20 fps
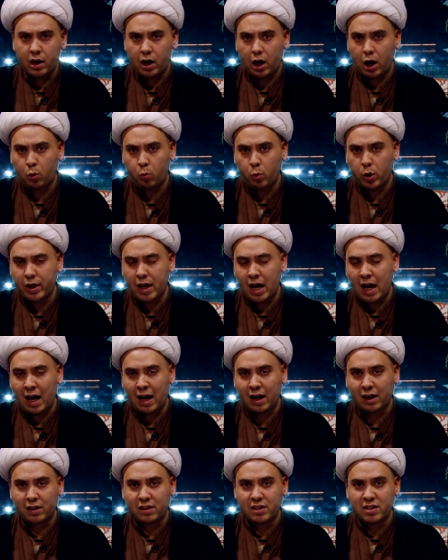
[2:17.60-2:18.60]
how one
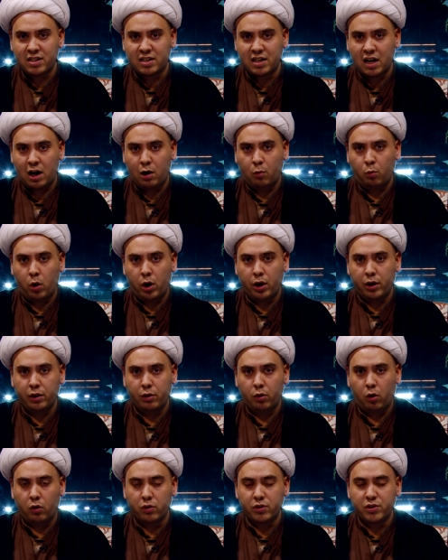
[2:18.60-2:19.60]
acts, how
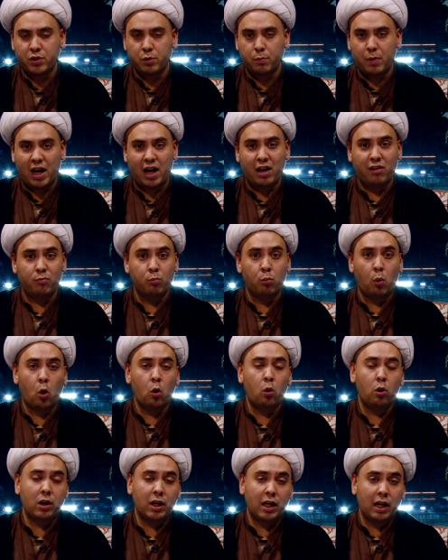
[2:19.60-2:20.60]
one ought to behave
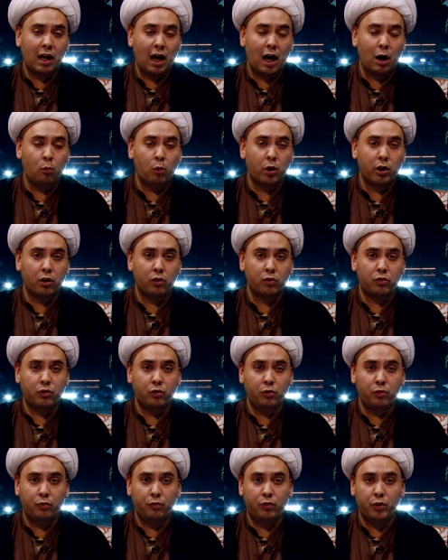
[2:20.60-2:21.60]
morally, how one ought
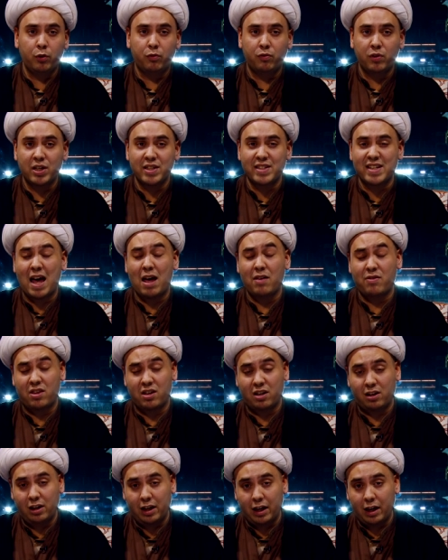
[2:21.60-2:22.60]
to view things
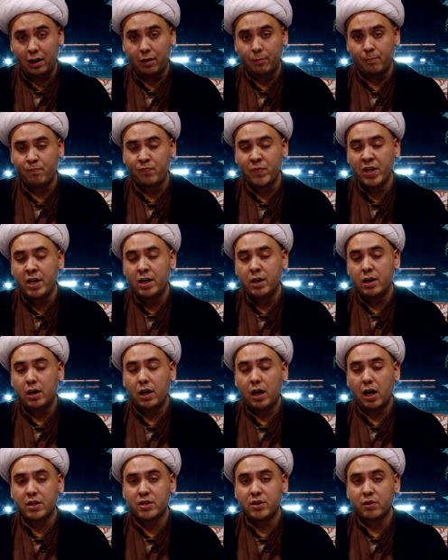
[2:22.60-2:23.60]
ethically.
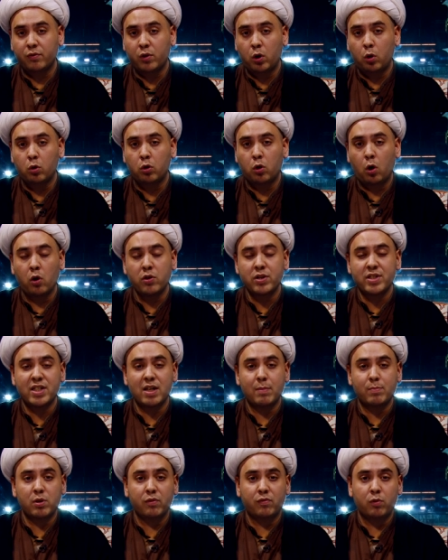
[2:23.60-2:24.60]
And so the whole
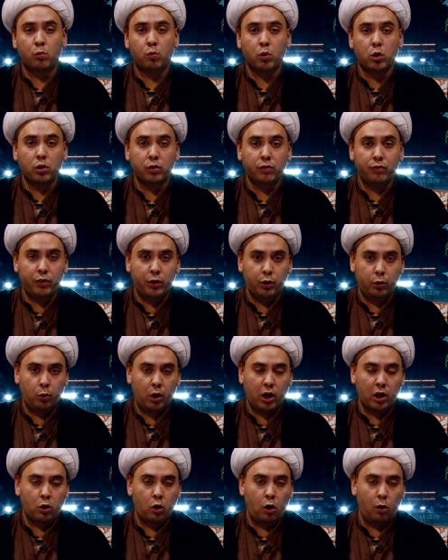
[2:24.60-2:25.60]
concept of a worldview
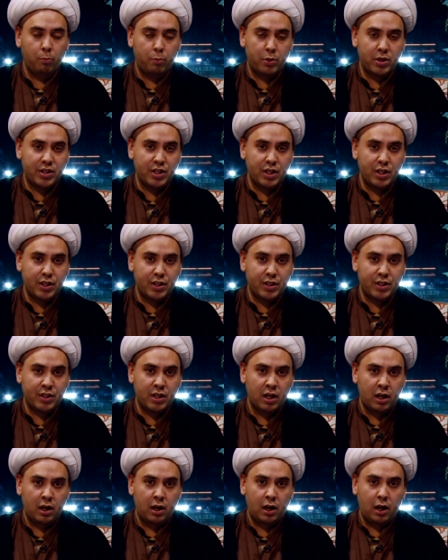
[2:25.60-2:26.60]
encompasses
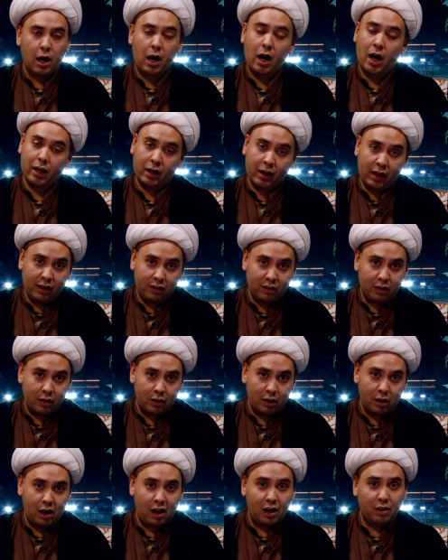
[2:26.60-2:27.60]

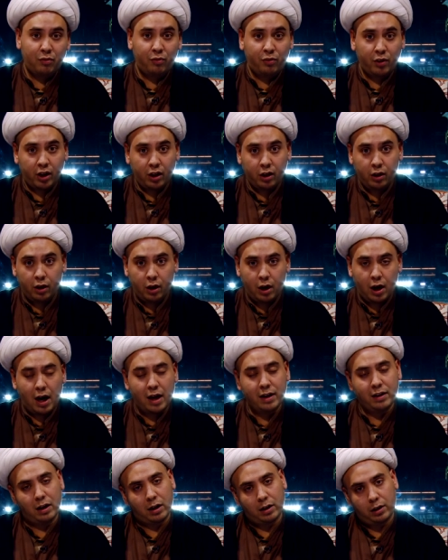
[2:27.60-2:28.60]
aqidah and fiqh
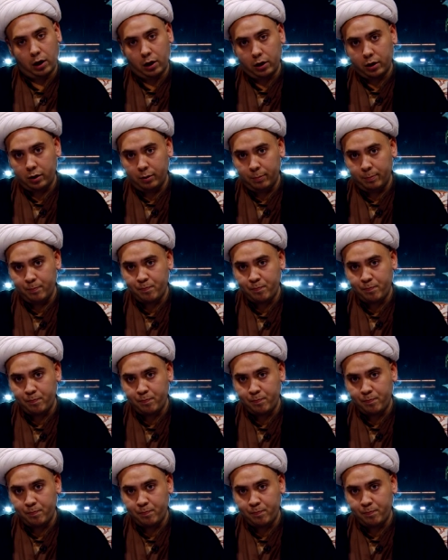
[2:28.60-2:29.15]
and akhlaq.